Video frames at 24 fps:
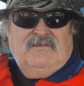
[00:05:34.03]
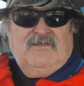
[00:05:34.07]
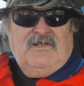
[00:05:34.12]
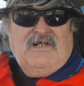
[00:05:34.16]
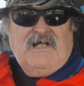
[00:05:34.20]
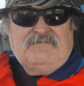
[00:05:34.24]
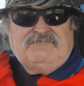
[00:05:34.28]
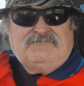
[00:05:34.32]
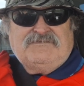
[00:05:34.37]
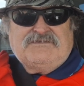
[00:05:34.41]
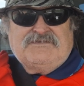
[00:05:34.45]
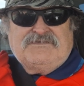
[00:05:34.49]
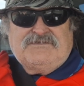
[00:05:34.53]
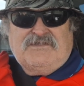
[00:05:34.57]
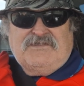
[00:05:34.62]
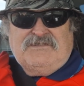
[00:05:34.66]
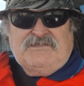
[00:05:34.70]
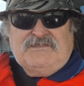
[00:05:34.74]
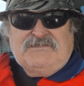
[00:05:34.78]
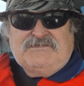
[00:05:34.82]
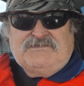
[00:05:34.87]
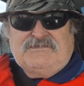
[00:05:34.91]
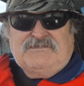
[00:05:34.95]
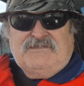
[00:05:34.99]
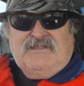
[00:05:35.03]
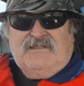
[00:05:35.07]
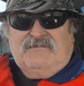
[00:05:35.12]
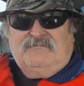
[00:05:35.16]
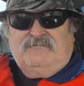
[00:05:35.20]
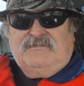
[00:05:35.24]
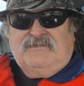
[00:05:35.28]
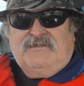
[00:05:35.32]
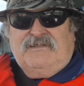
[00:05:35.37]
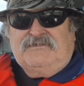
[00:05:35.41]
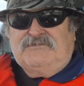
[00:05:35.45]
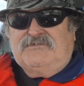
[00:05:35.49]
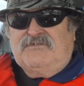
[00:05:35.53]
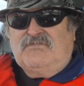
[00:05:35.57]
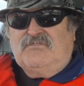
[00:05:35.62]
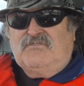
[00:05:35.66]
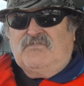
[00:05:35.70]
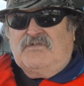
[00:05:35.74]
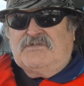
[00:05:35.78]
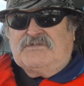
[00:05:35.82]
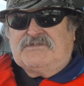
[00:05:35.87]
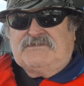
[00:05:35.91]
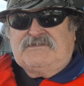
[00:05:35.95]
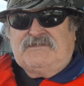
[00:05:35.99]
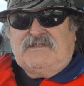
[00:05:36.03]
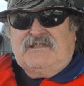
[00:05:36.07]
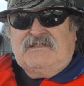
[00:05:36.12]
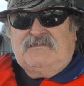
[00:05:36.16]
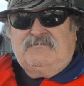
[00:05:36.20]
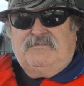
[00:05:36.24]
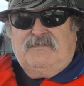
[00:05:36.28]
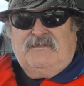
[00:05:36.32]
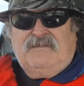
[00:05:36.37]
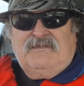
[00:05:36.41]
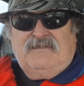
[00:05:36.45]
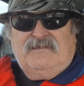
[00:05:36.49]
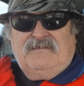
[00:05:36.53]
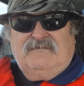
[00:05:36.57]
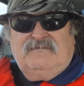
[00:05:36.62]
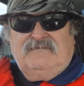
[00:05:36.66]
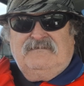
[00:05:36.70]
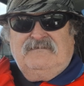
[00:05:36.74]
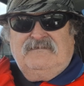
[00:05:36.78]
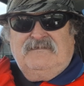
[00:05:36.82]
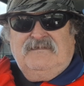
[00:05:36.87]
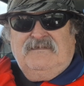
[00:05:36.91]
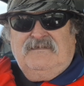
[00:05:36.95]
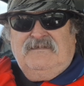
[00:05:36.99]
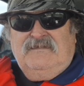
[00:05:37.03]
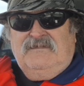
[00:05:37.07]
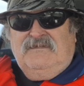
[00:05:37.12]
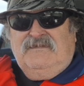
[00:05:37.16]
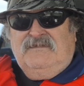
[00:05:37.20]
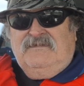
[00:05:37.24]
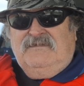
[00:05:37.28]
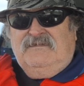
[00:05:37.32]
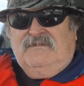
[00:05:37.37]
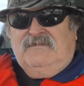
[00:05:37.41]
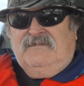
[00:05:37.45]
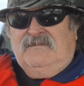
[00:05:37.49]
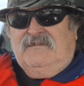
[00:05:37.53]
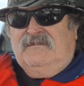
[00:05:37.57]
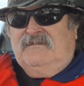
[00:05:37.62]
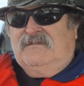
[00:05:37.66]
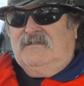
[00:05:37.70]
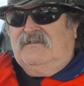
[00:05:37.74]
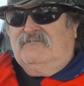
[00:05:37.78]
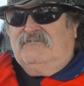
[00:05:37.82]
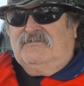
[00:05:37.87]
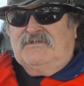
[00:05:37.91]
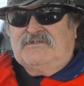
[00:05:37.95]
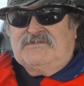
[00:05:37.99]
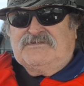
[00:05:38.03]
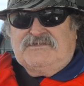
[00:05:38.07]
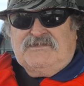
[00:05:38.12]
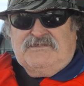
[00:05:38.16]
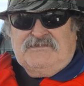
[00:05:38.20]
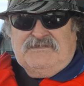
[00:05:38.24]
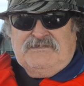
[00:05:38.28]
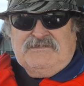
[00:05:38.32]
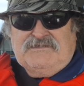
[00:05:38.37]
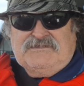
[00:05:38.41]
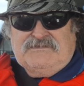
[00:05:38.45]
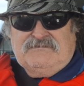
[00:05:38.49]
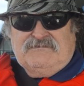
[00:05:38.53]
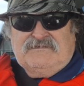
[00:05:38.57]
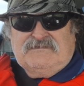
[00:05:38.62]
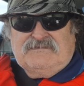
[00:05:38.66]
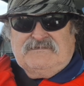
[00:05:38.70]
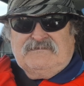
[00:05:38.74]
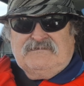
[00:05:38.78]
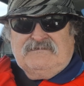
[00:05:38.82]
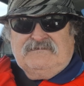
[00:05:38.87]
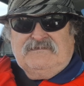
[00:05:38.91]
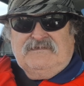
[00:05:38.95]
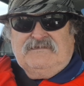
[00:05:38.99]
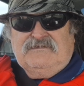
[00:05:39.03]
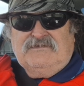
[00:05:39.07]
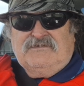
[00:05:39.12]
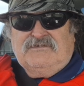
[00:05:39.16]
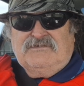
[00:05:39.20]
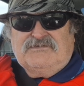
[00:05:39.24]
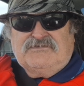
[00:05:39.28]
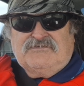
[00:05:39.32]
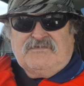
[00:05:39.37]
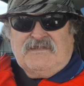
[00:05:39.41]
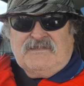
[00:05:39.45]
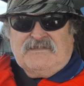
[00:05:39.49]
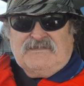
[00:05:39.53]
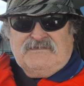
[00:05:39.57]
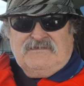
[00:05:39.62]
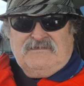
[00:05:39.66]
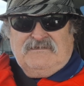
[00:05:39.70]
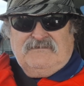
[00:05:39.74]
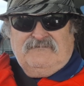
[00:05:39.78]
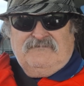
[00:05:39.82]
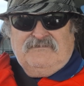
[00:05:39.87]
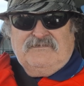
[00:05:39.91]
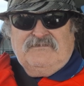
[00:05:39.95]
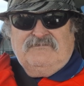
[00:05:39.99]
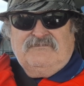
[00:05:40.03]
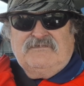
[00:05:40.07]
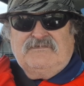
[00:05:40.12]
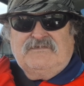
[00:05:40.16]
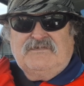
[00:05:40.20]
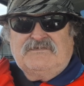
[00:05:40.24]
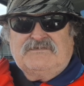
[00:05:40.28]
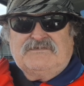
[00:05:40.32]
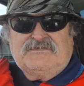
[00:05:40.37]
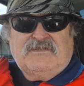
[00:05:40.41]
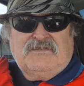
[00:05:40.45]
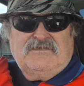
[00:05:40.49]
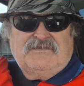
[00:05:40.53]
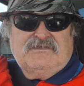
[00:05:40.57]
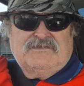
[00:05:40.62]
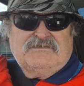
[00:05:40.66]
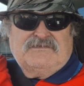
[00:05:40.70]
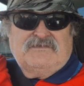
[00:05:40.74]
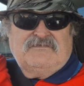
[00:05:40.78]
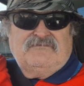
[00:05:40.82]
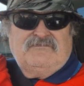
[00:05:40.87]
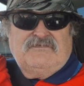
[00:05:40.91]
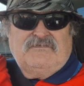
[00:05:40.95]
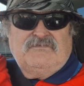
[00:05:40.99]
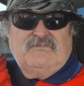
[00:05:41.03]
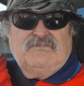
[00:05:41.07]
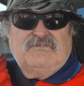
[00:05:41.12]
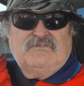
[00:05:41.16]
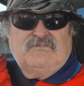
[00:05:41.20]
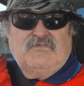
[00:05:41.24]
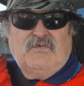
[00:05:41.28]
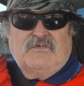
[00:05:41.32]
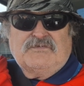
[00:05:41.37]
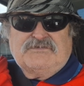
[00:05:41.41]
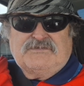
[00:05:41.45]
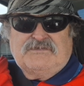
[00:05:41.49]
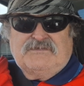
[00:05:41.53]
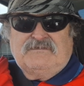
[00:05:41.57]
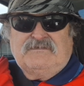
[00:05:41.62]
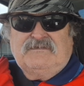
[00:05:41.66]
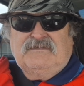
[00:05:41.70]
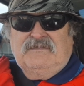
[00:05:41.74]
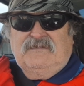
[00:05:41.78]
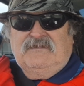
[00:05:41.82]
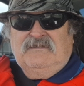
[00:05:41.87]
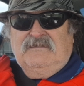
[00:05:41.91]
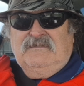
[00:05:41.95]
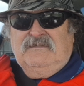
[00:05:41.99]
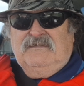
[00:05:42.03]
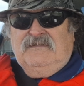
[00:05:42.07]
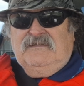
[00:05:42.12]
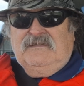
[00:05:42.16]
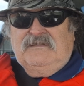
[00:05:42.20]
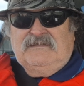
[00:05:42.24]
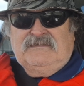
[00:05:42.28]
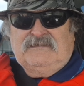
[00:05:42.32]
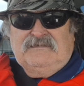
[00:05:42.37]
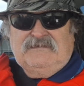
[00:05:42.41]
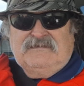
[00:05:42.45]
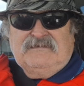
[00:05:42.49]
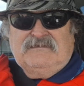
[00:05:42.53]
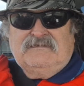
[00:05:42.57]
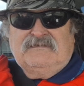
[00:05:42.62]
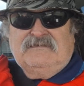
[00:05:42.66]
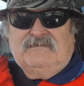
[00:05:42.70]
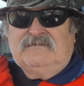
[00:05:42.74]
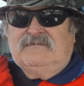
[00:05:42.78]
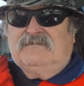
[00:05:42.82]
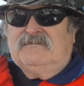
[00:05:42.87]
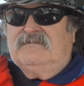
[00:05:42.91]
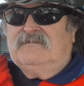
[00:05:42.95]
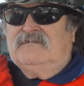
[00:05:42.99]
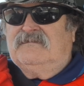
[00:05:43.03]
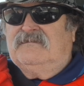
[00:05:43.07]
I have to sign into the iPlayer. I don't watch the iPlayer. Uh, I've got to sign into it. And then they could track you if, if you did sign into it, if you were watching illegally.